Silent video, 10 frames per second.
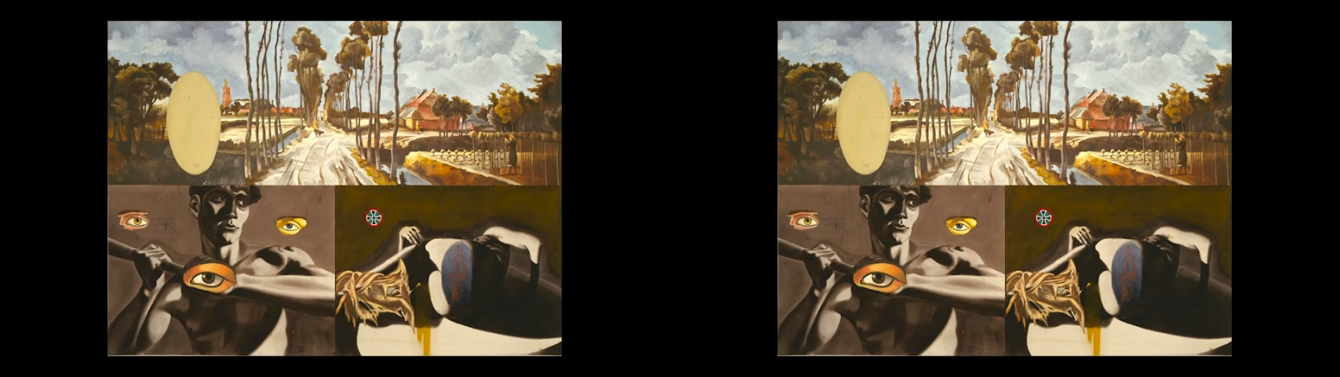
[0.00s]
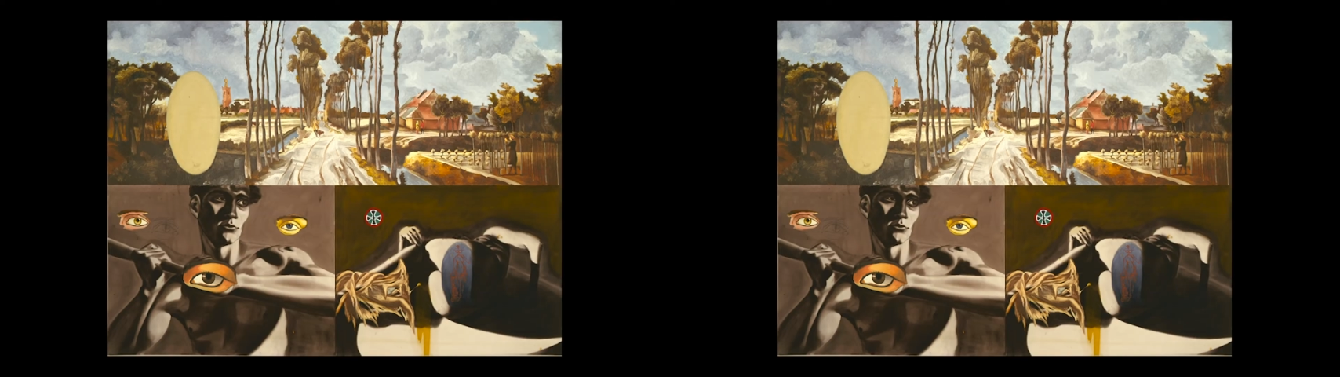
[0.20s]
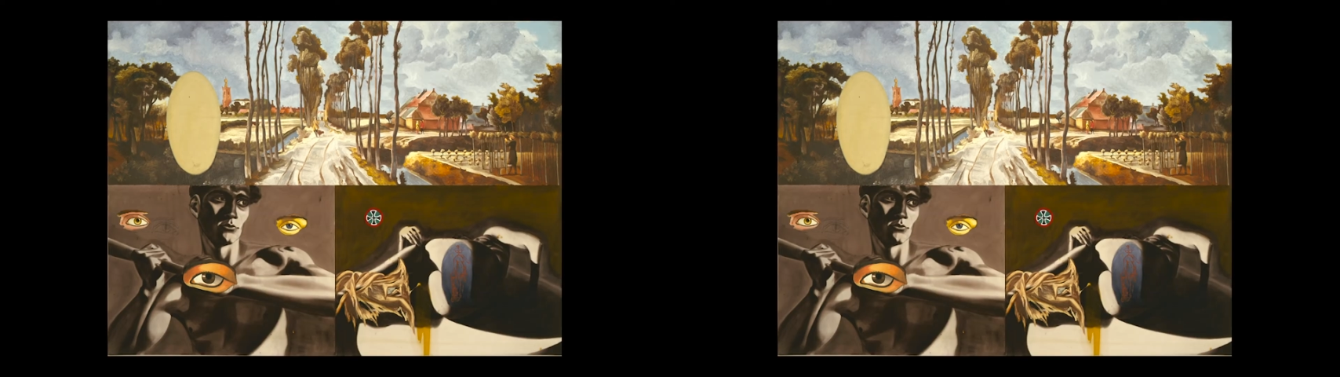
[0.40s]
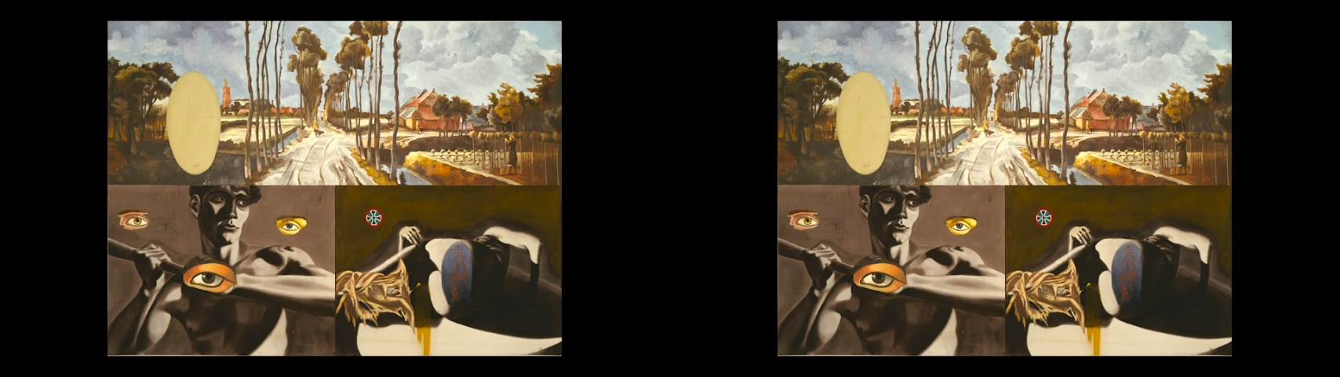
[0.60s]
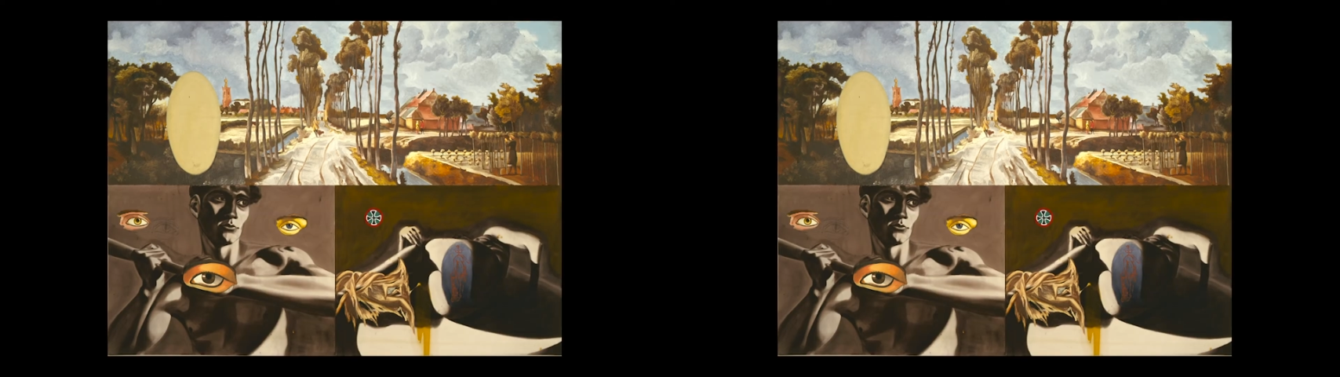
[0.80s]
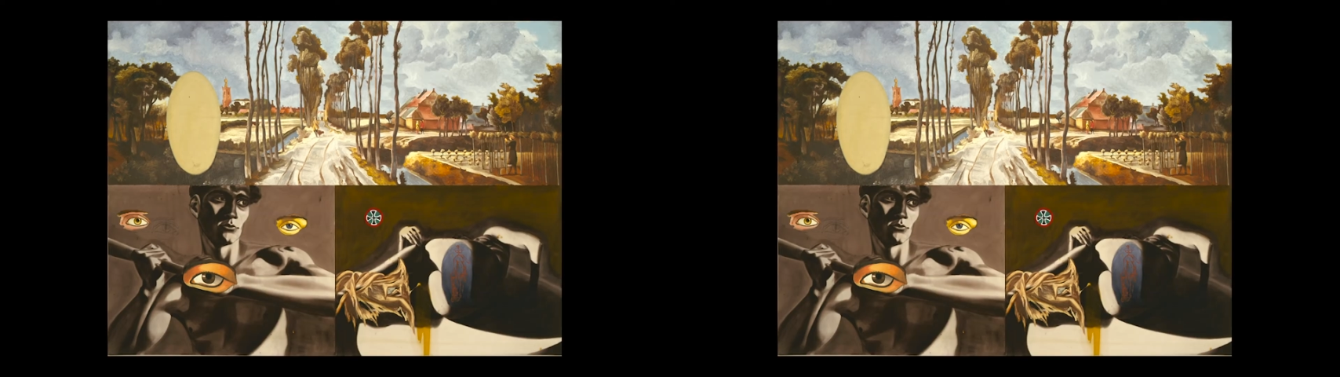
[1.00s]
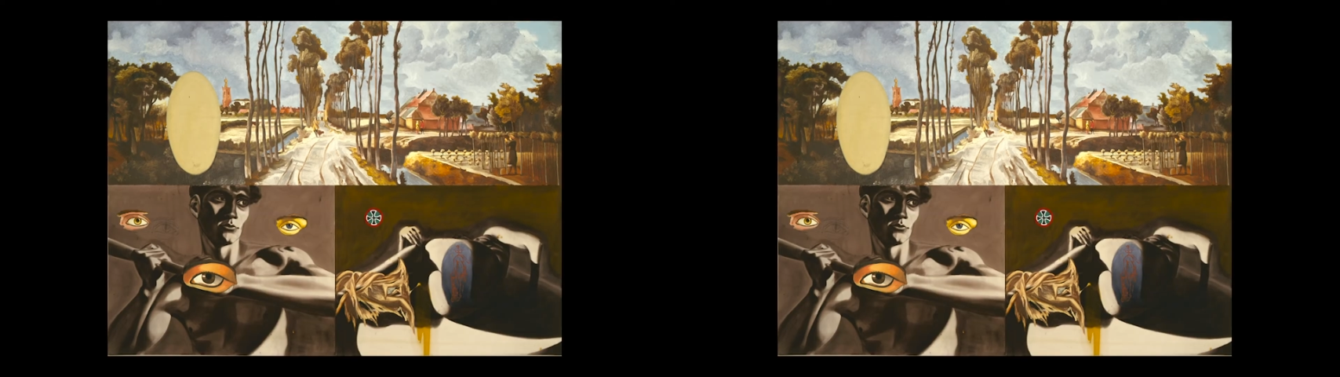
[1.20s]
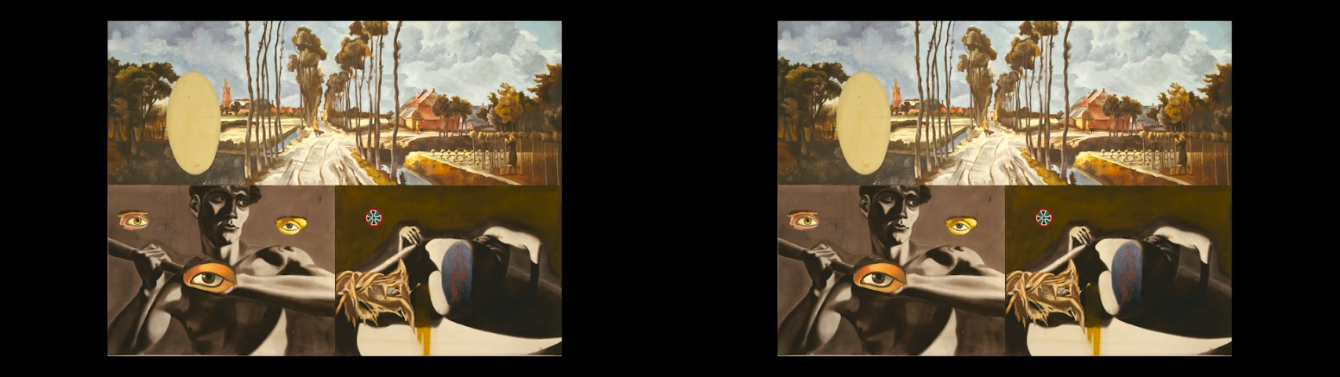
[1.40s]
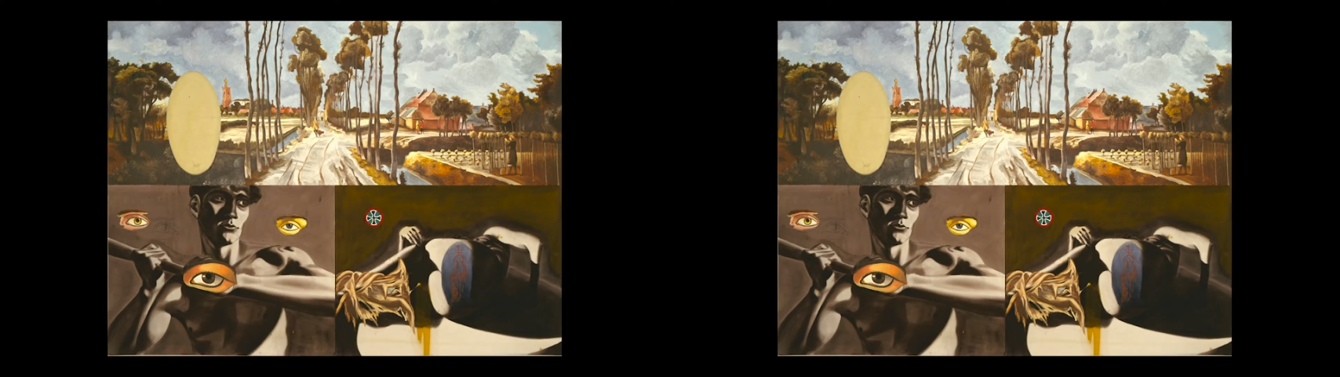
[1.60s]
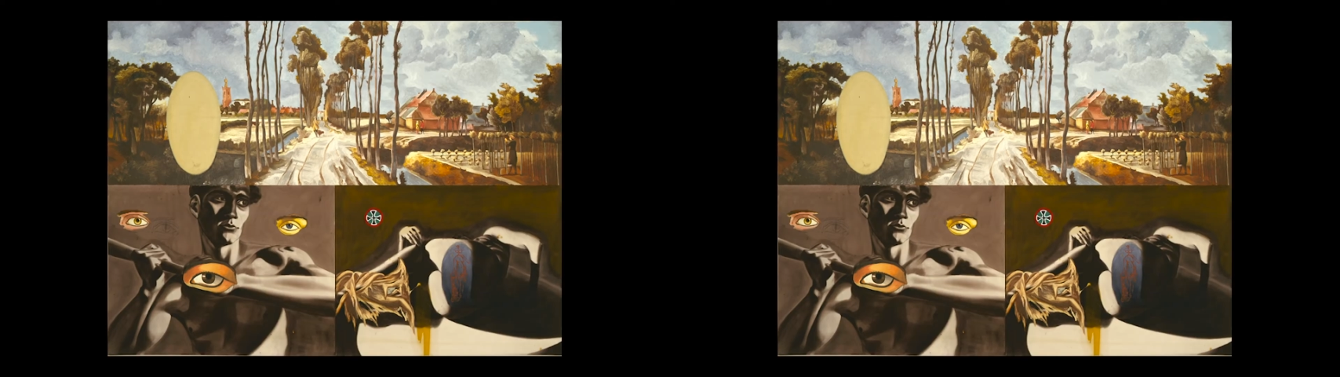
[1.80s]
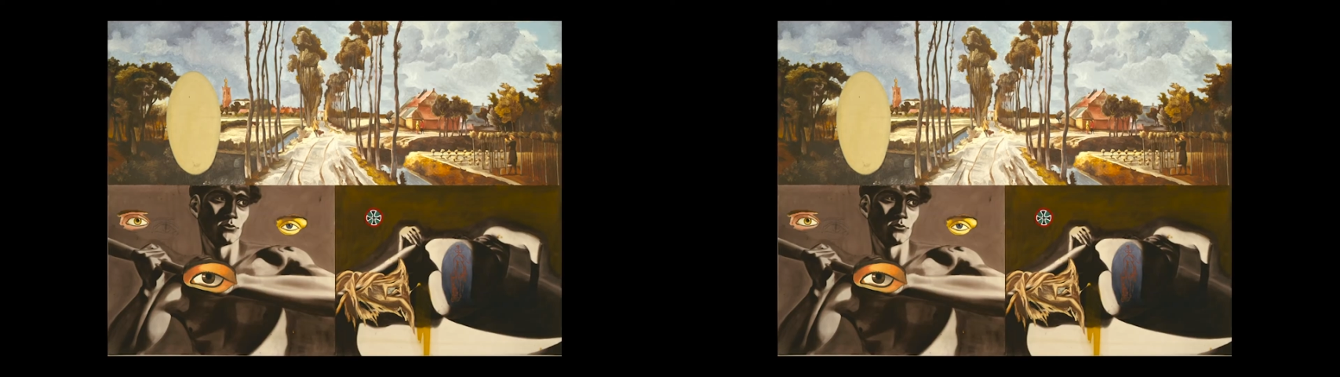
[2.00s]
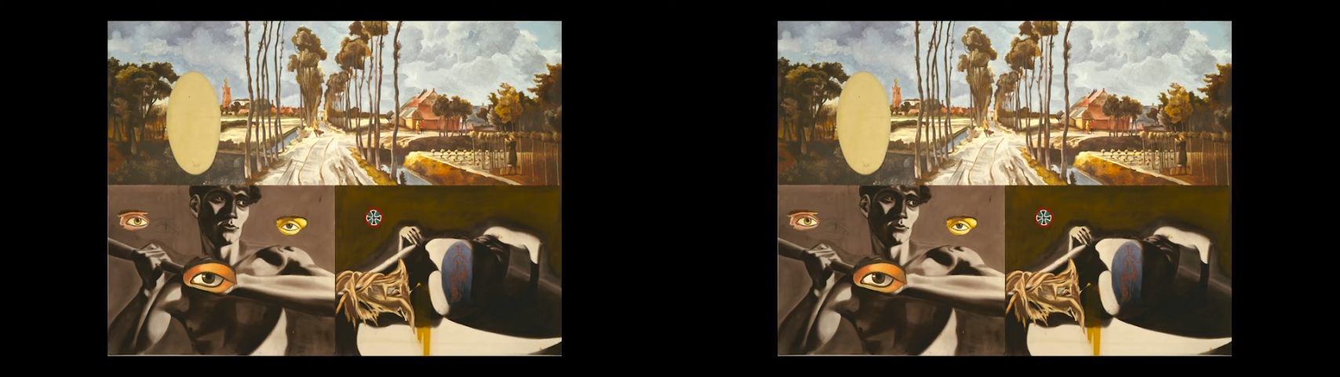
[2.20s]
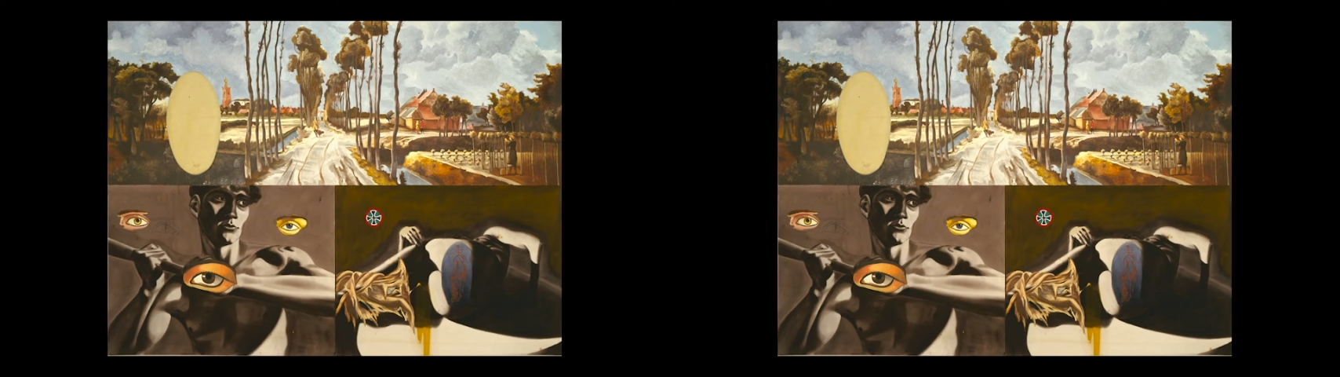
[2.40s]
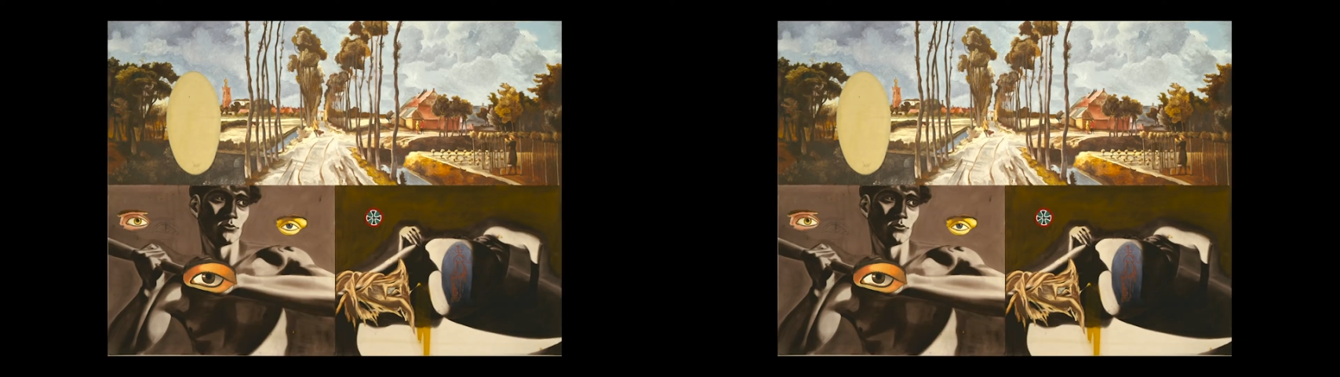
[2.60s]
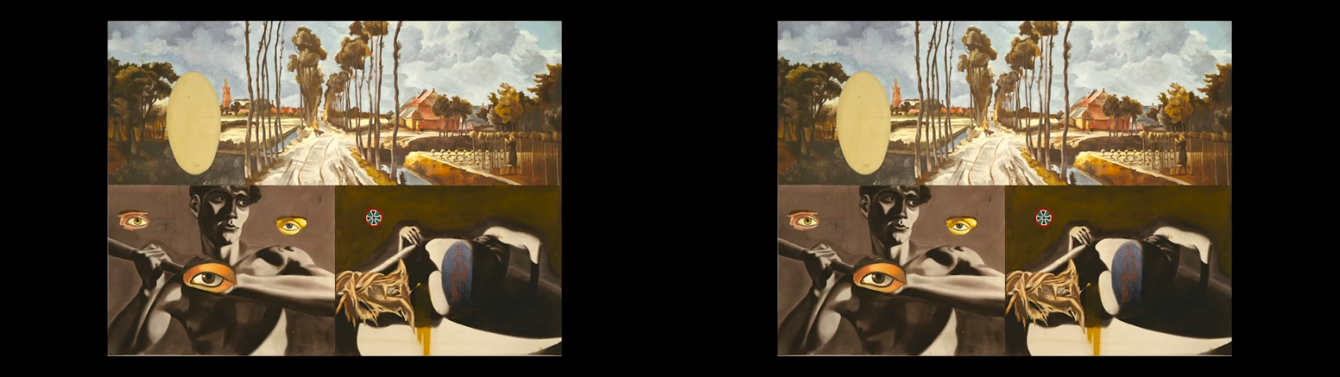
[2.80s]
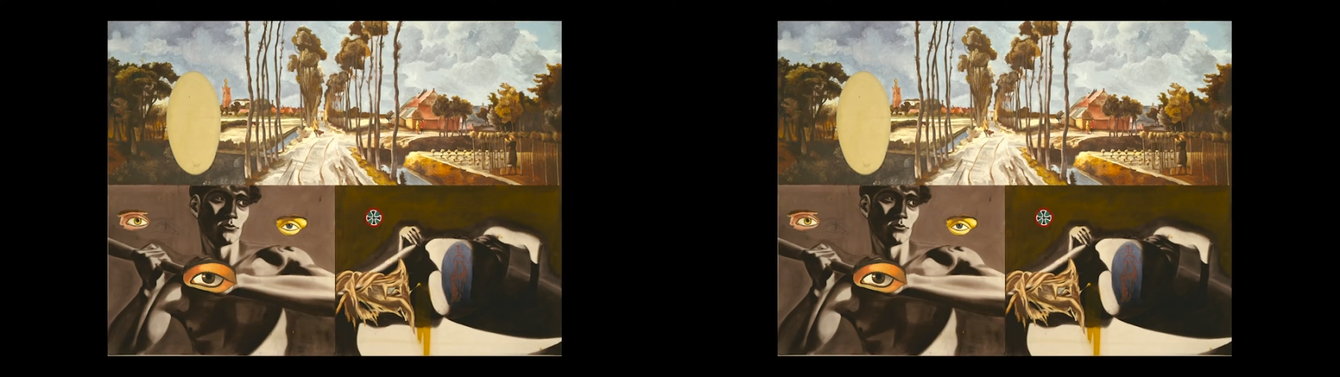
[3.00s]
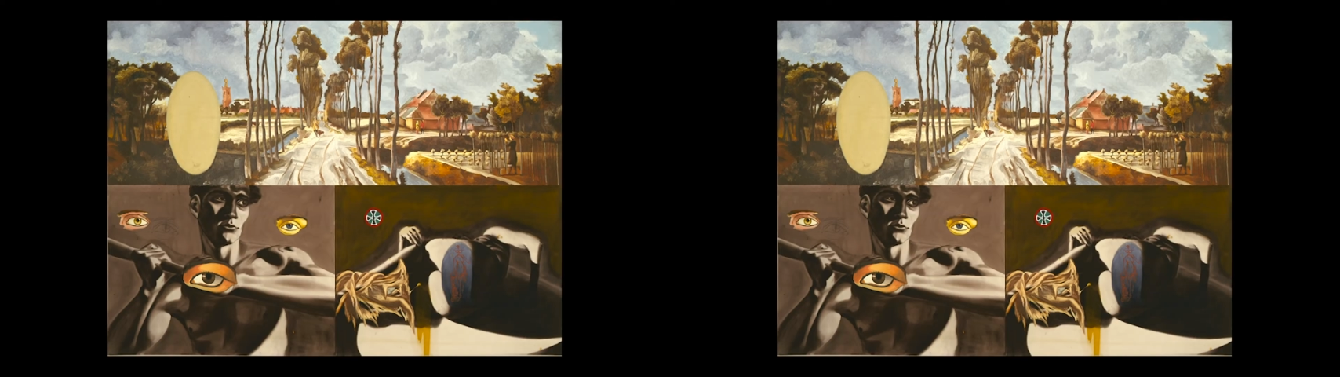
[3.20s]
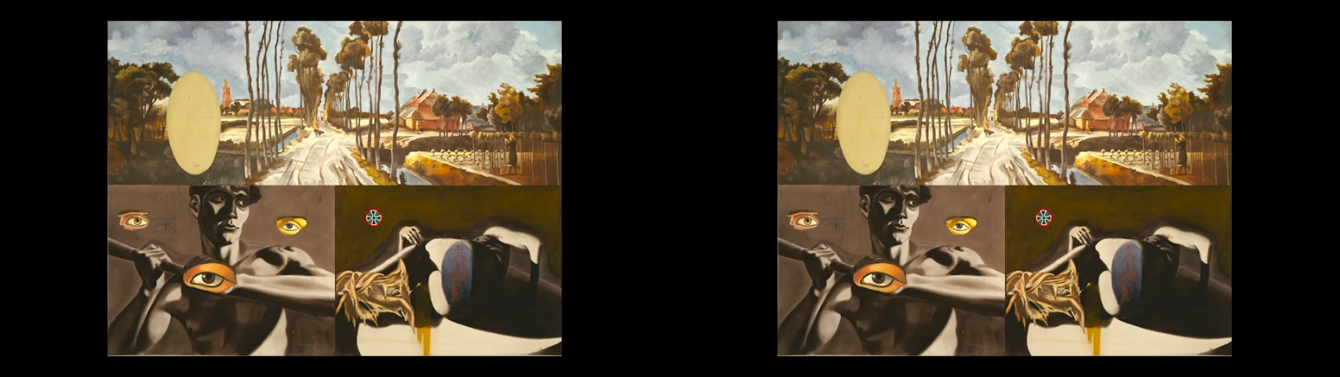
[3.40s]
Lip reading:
Nobody's mouth can be seen.